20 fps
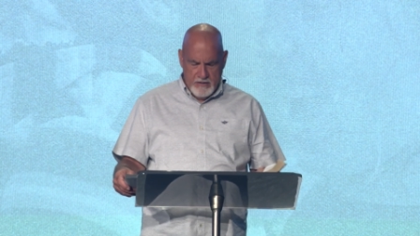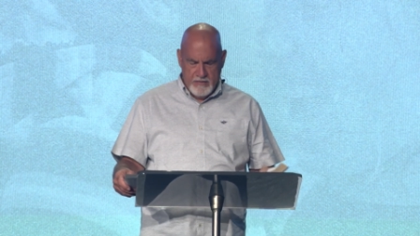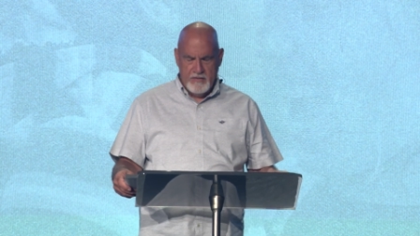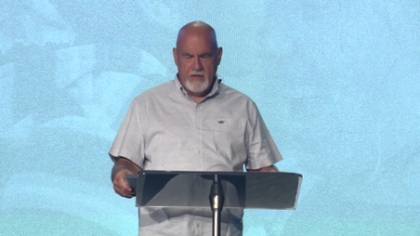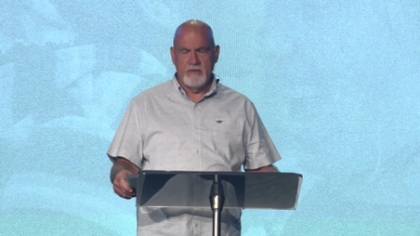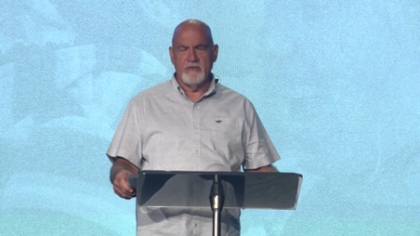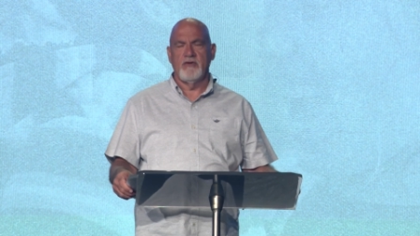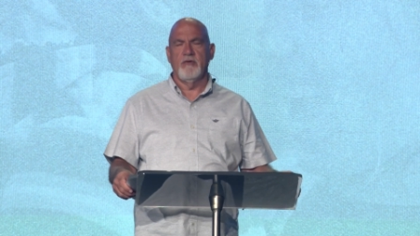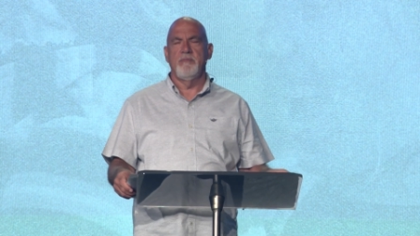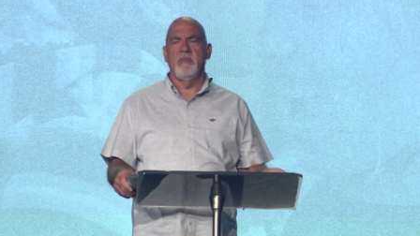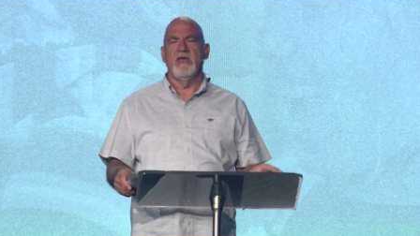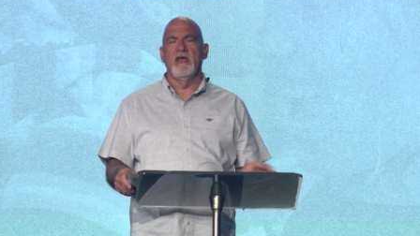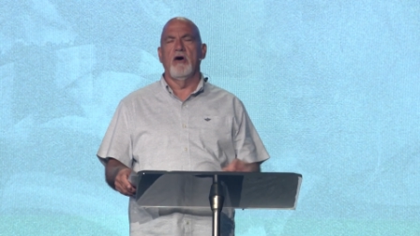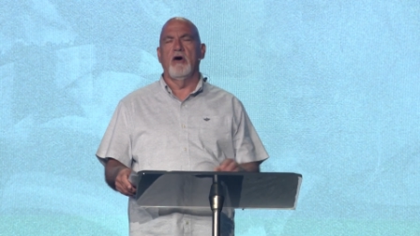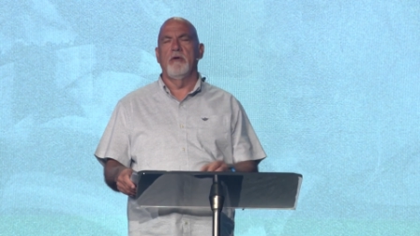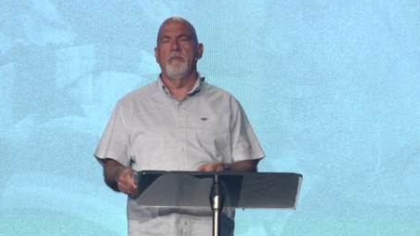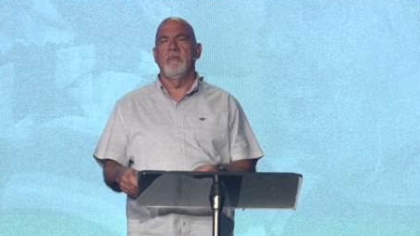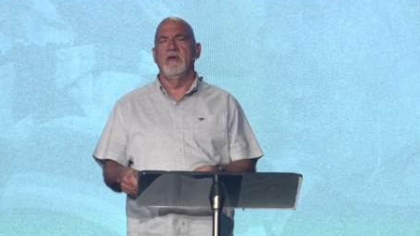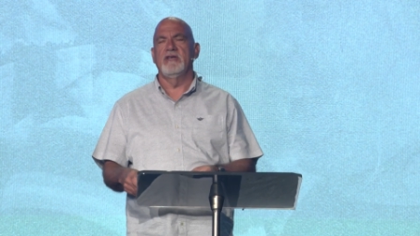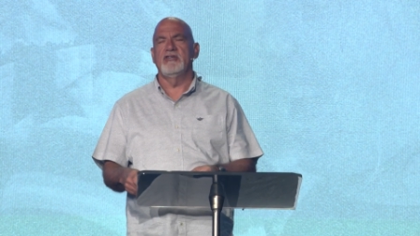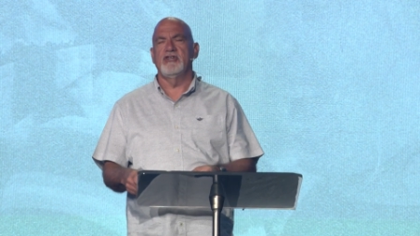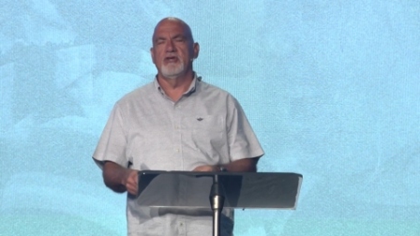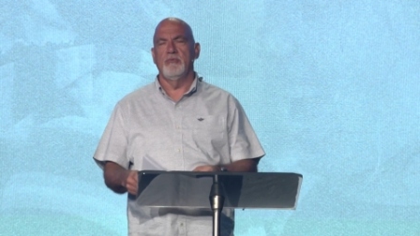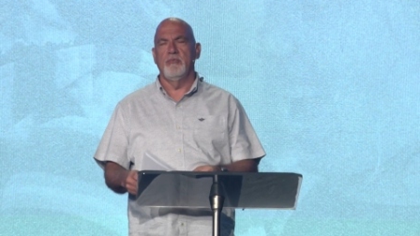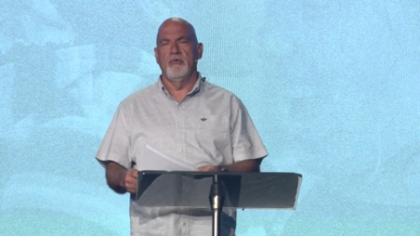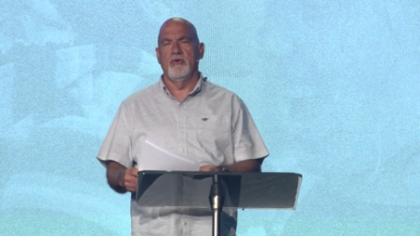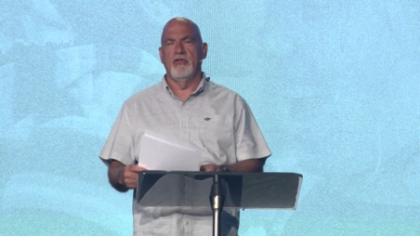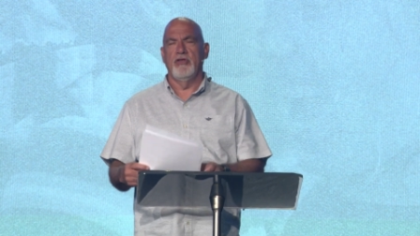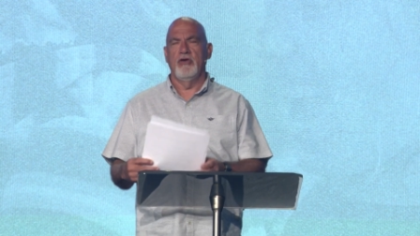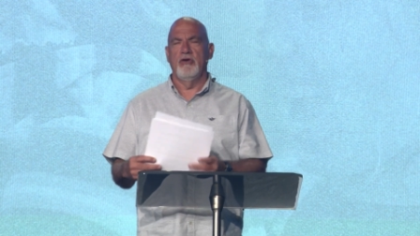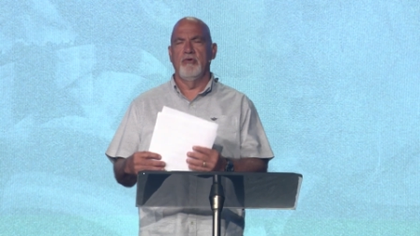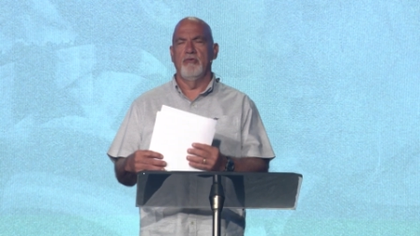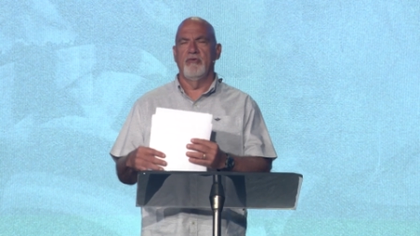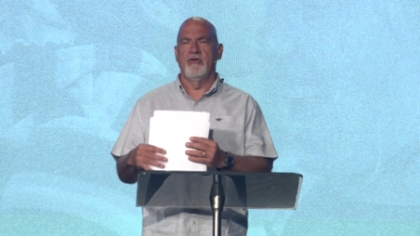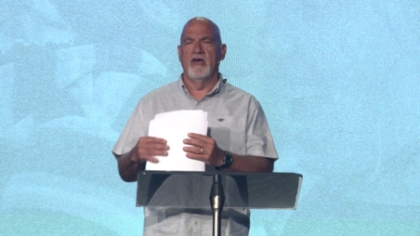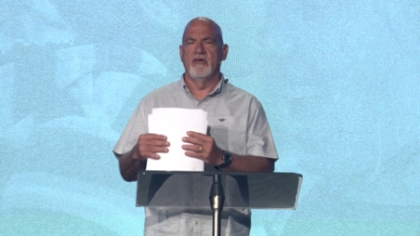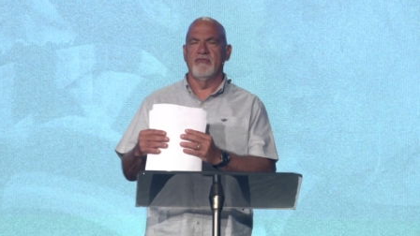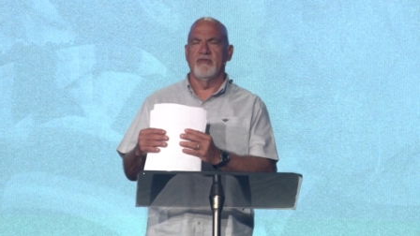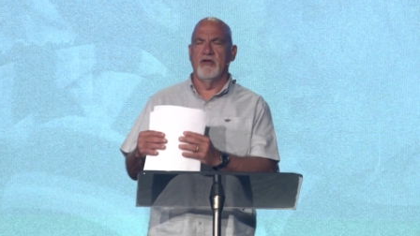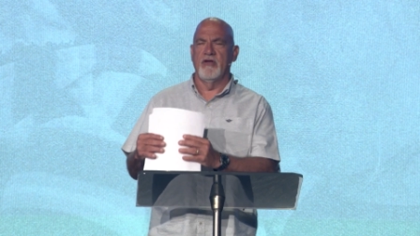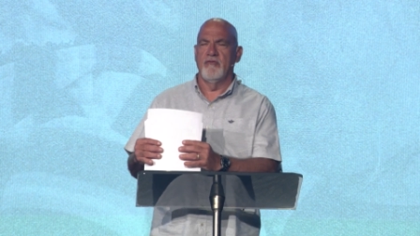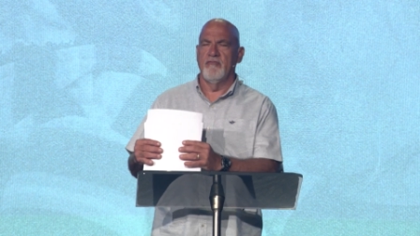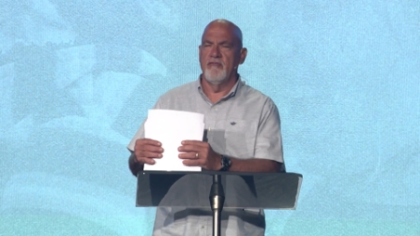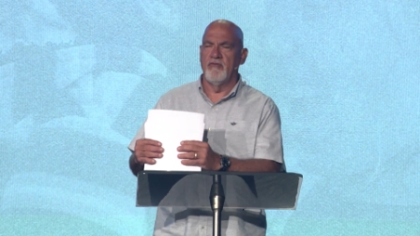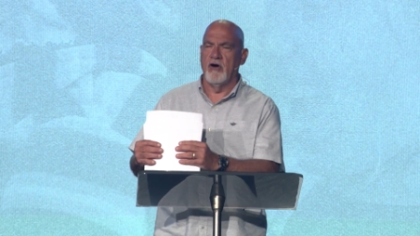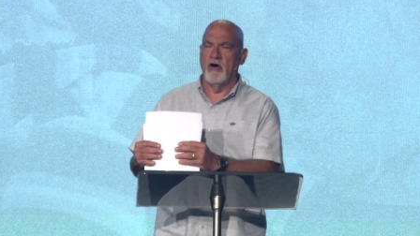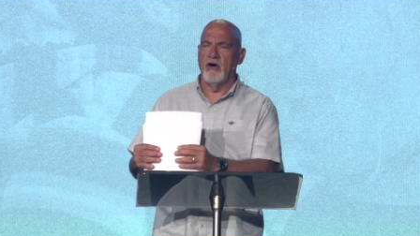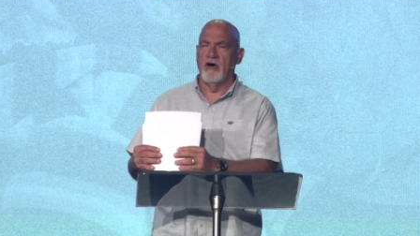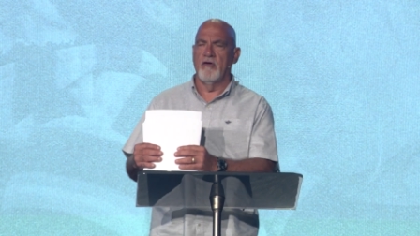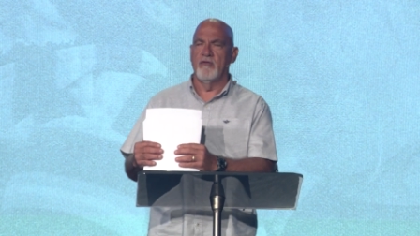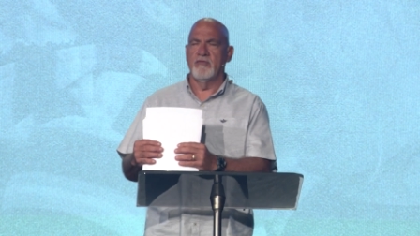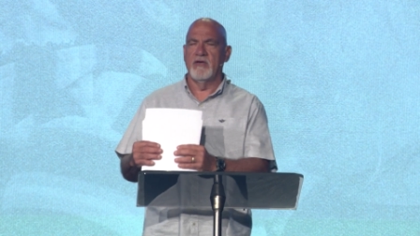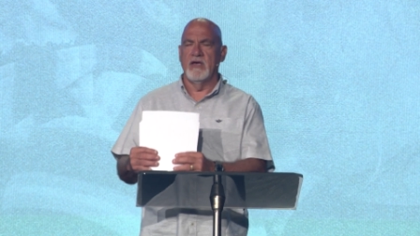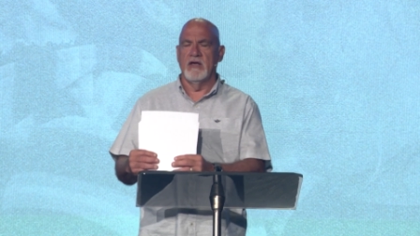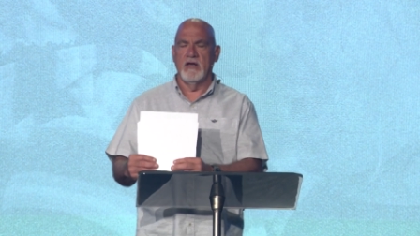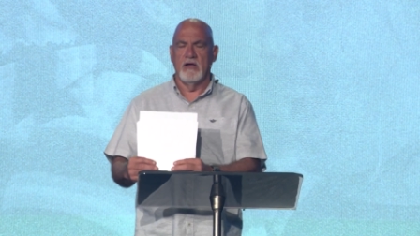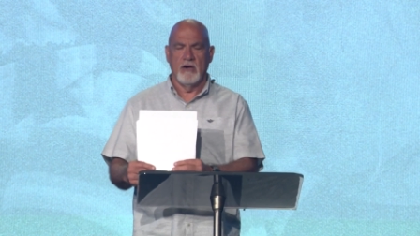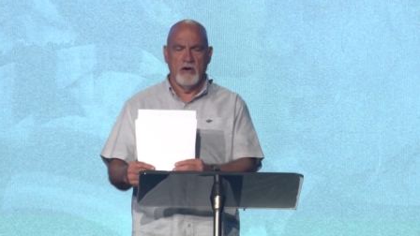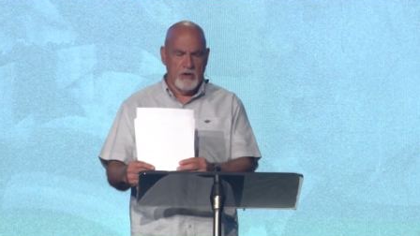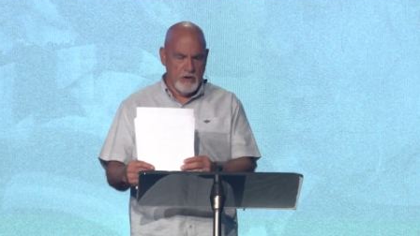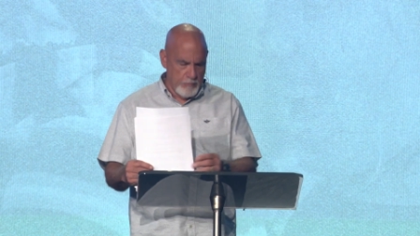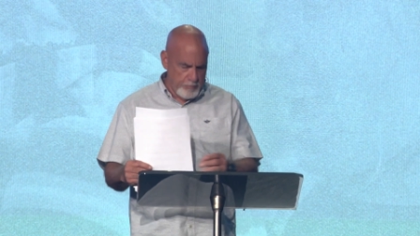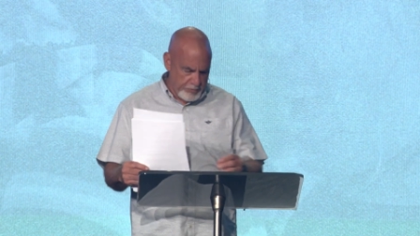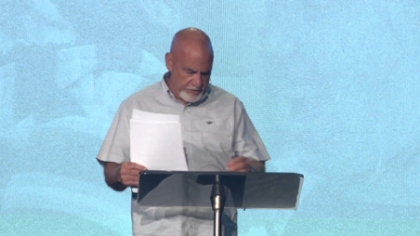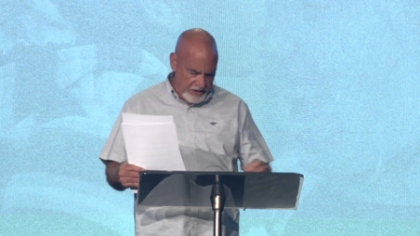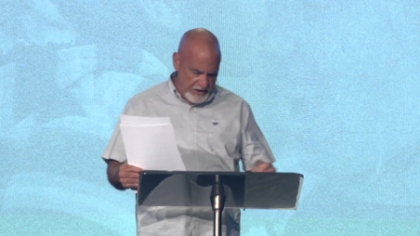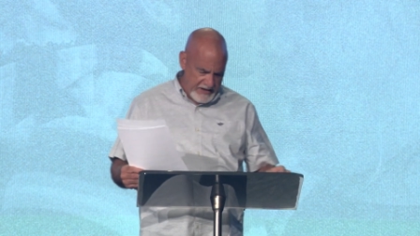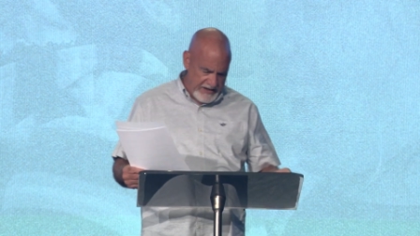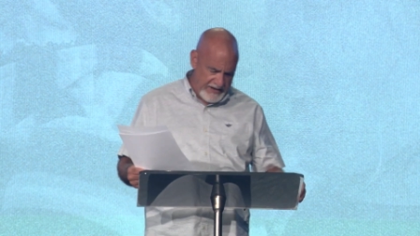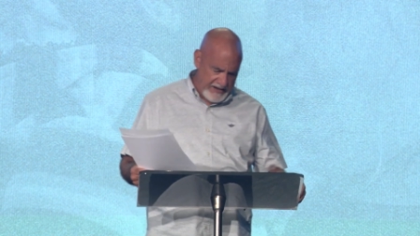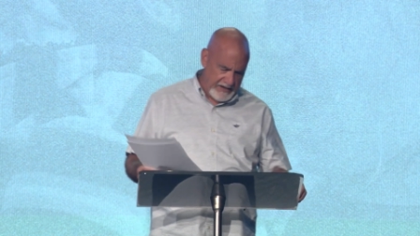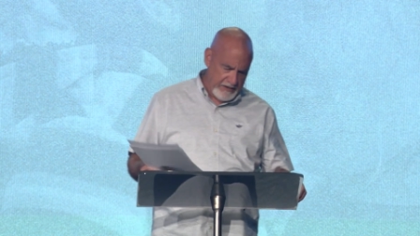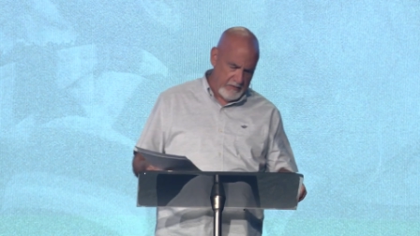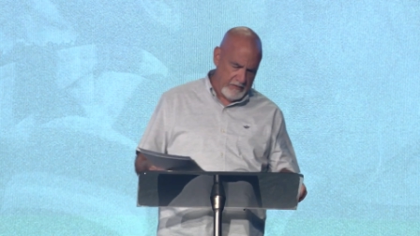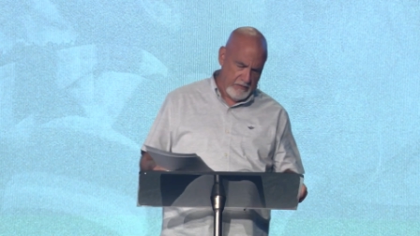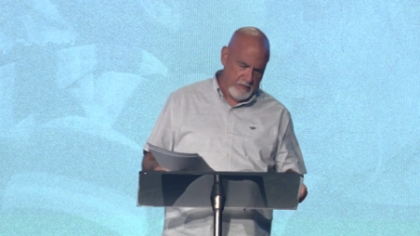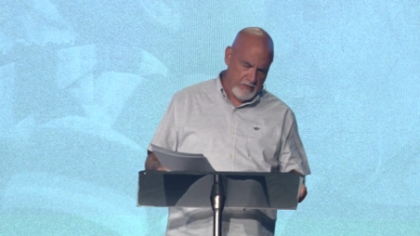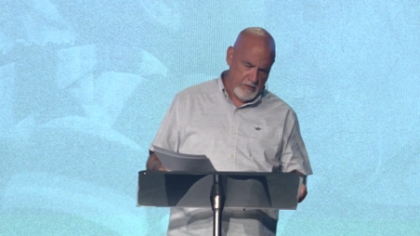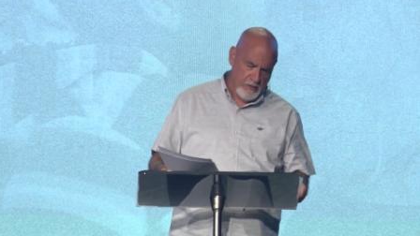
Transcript: that to be on mission with you doesn't involve getting on a plane